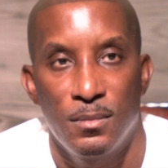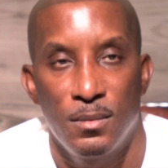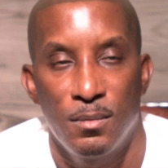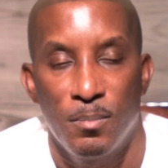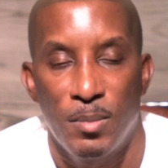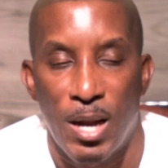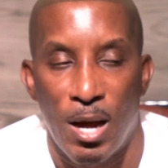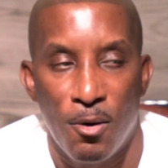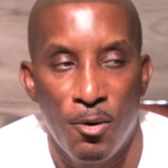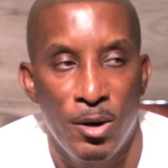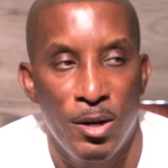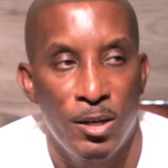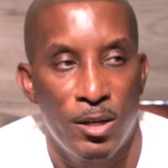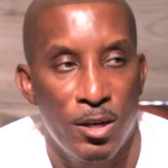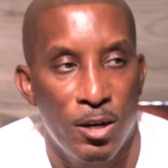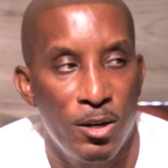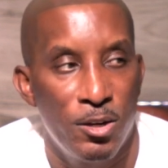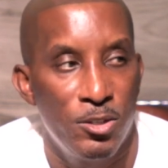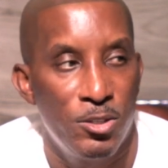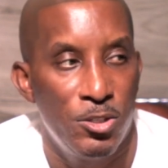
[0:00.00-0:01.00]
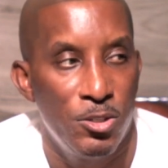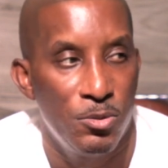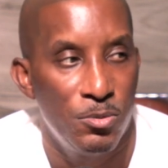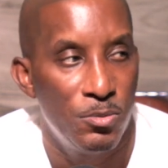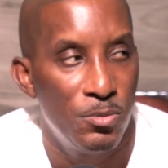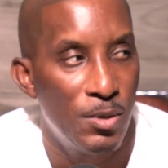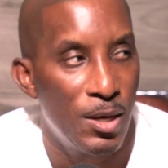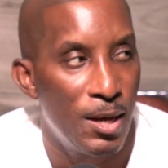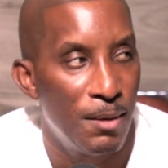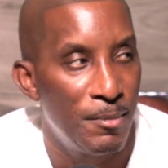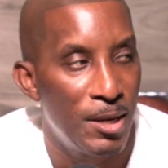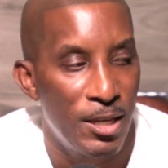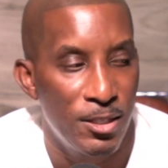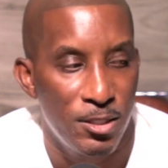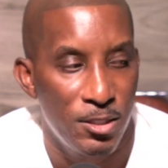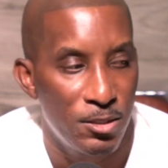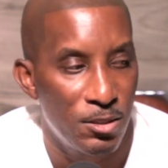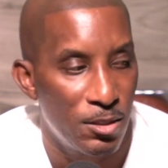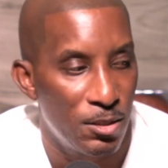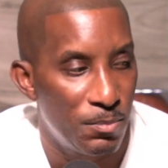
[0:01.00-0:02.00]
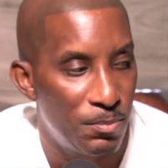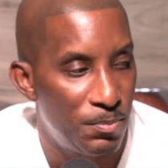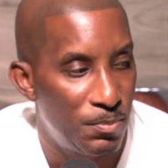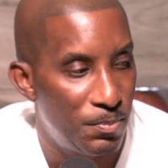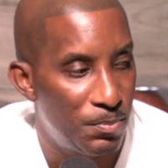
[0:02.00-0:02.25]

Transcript: But I want to encourage you. I'm not just going to